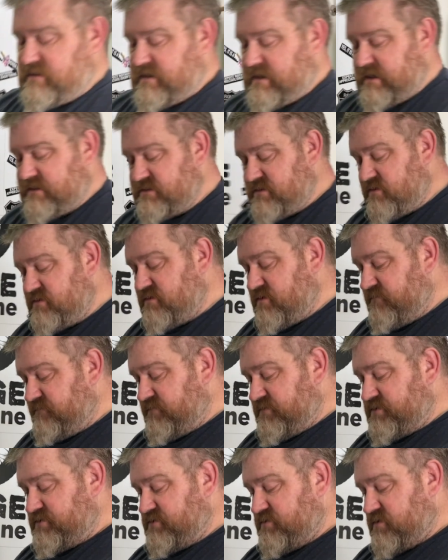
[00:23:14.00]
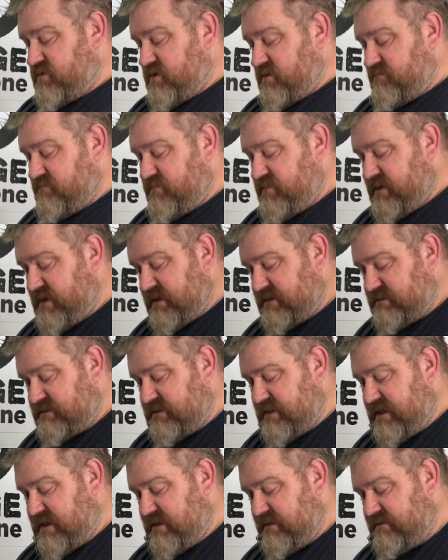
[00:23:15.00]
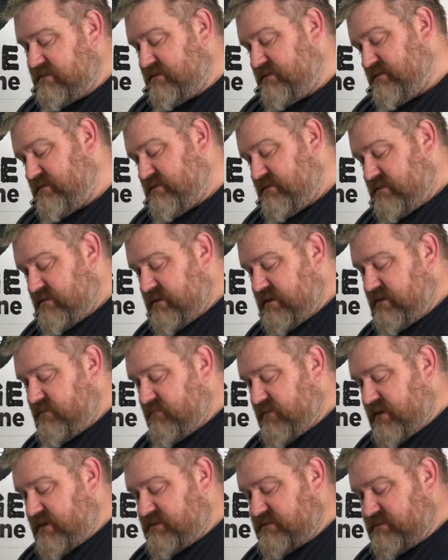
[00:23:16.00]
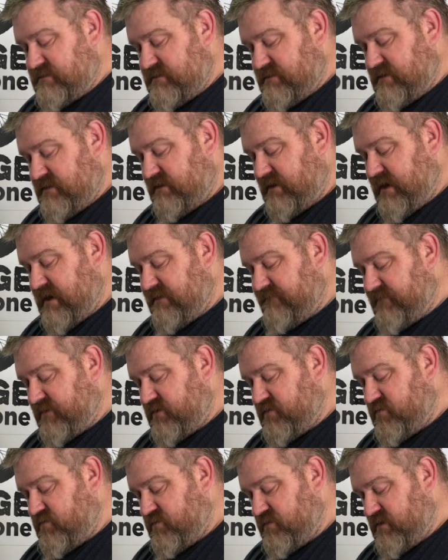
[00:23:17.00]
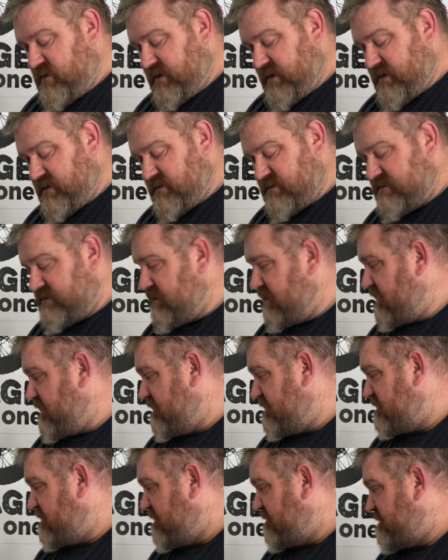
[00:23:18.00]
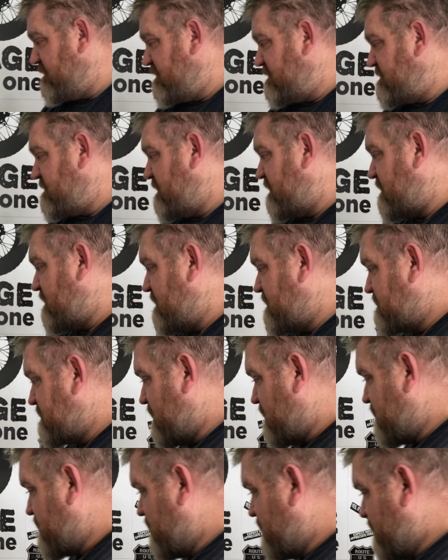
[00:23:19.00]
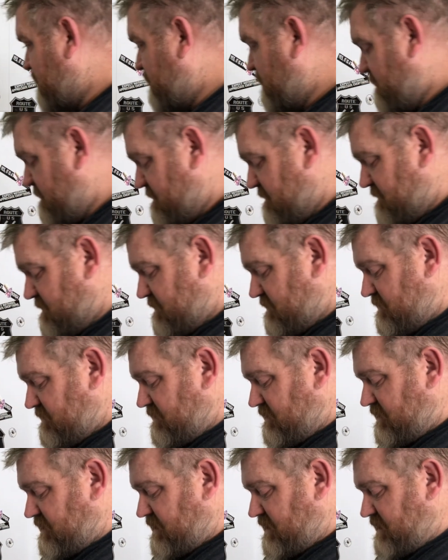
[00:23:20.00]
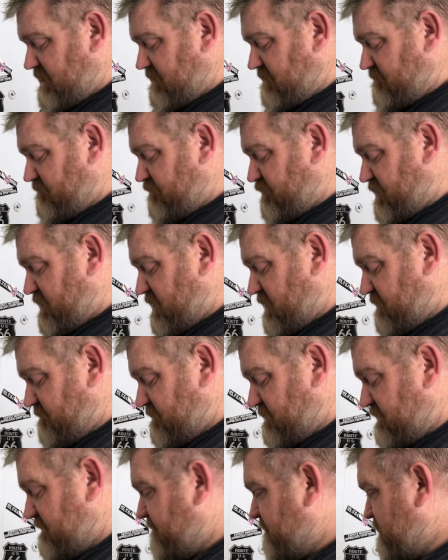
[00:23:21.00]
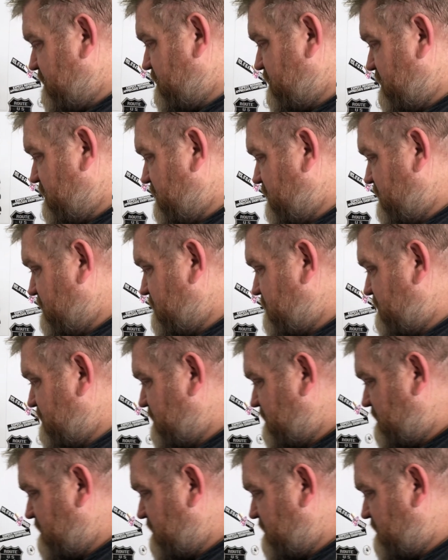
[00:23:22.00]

I don't know for sure, but anyways, they're kind of a cool looking sticker, so I'm going to stick these on here. Bomb Division. Let's